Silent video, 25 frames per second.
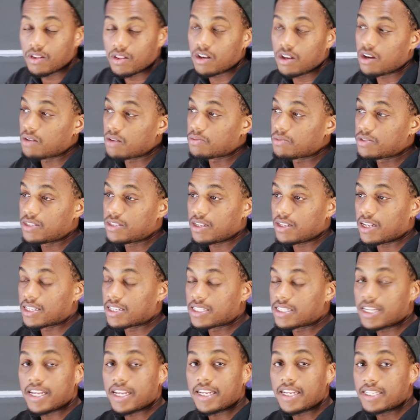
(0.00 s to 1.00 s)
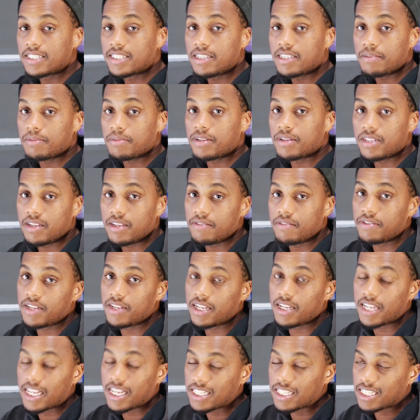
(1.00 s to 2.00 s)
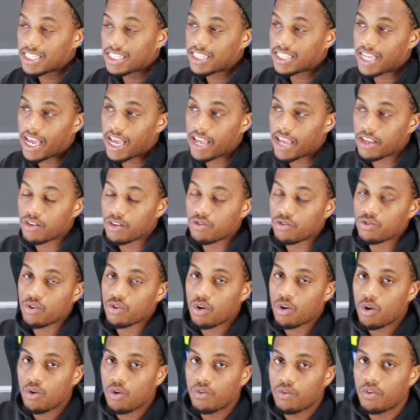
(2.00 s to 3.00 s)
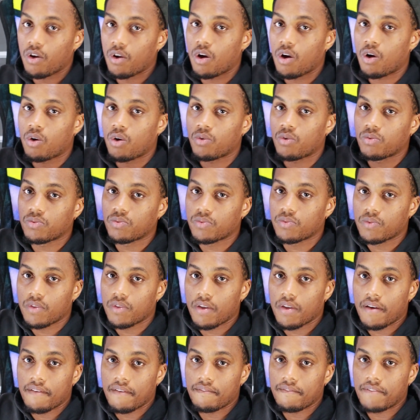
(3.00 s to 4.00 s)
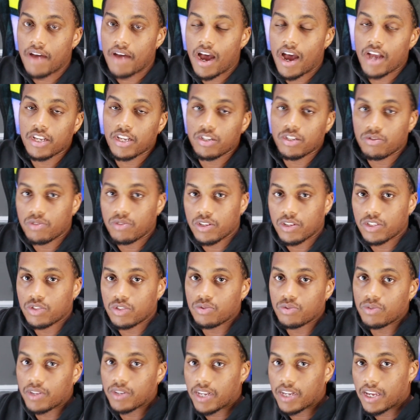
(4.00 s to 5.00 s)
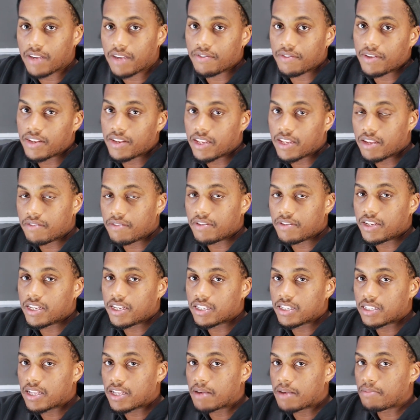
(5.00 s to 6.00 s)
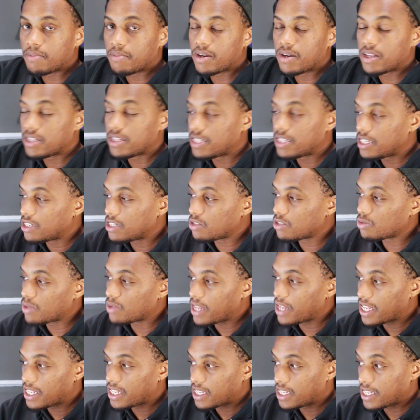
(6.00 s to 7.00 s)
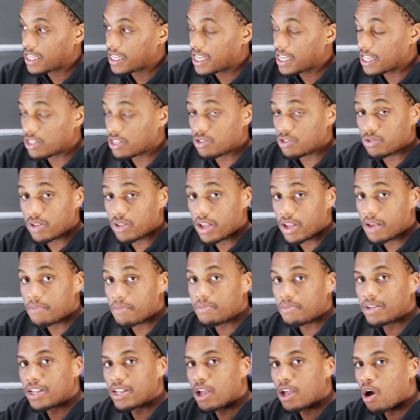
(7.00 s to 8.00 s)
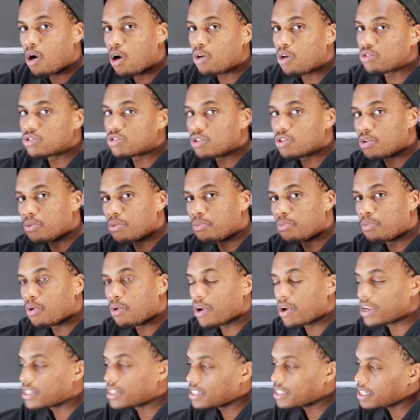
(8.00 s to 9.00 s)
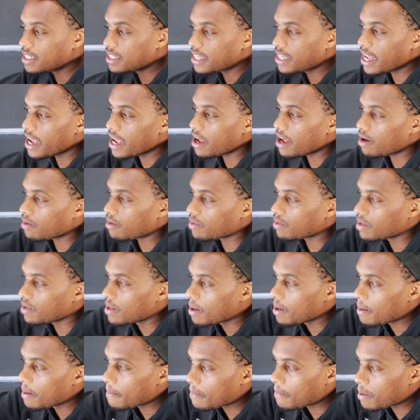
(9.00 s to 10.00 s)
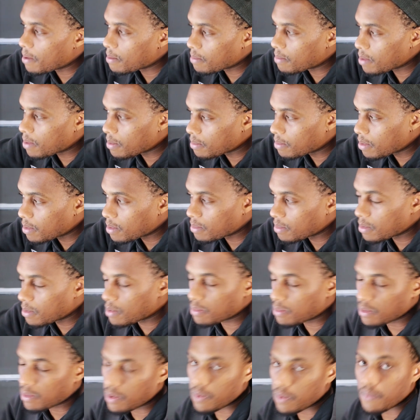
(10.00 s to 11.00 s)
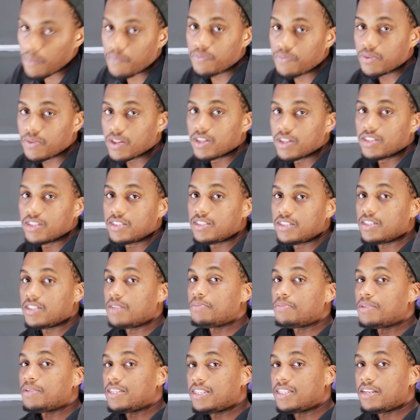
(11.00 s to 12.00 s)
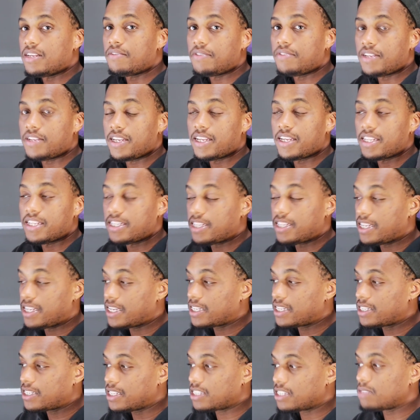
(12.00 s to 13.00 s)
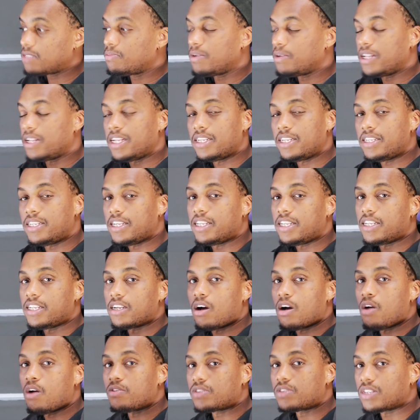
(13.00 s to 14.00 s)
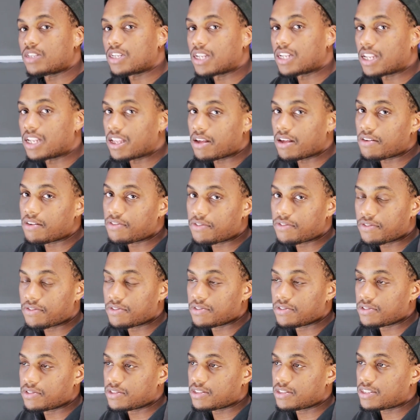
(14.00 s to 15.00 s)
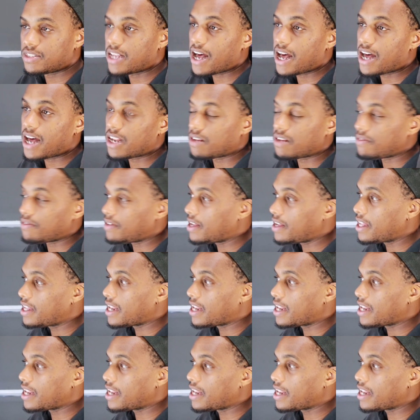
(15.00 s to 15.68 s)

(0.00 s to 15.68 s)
Like I said, in Simply Dividend, they just gave you your overall value that you get in dividends that month. This one, it gives you that, but it also breaks it down. Boom, boom, boom, boom, boom. Simply Dividend did this, but it did it off to the left side of it.